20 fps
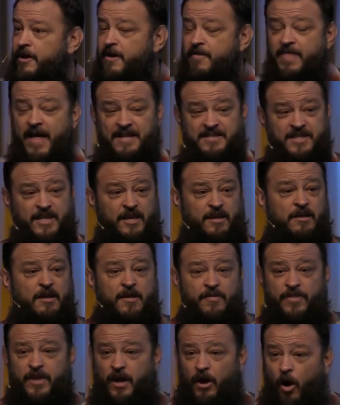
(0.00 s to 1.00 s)
That's the,
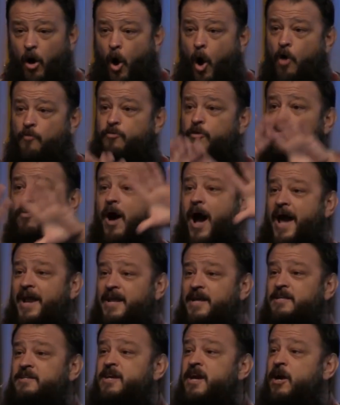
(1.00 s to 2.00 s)
the
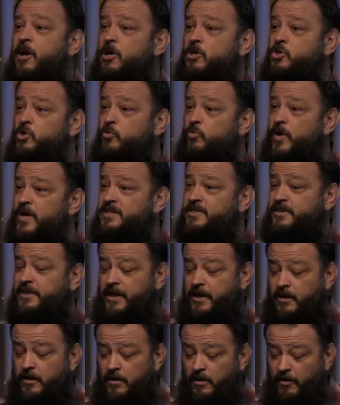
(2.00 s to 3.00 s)
overriding characteristic
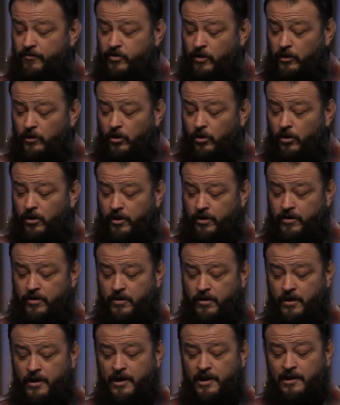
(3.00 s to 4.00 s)
of the Lord
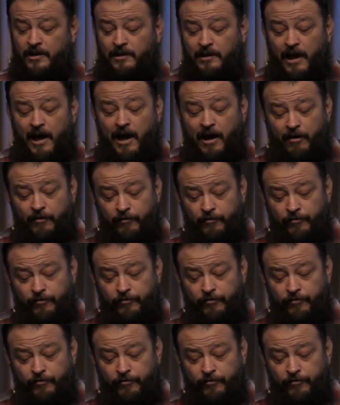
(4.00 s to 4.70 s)
love.